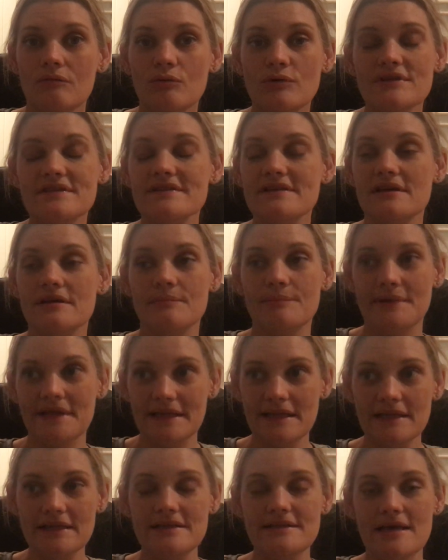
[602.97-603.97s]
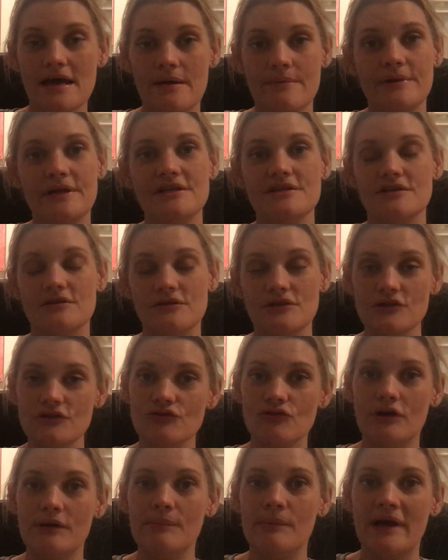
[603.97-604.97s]
was completely damaged and
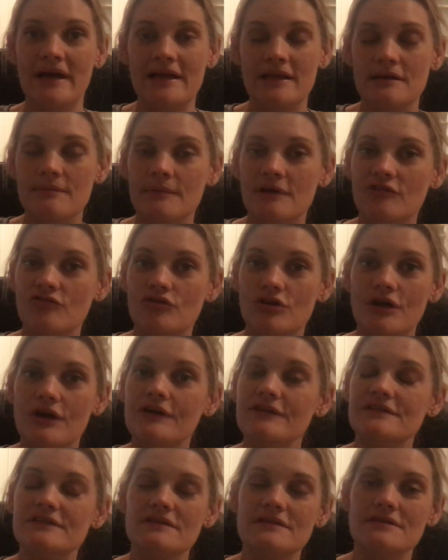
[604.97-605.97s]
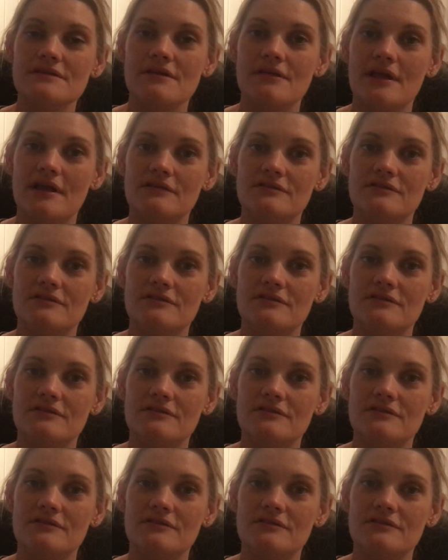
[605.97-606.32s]
destroyed by endometriosis. So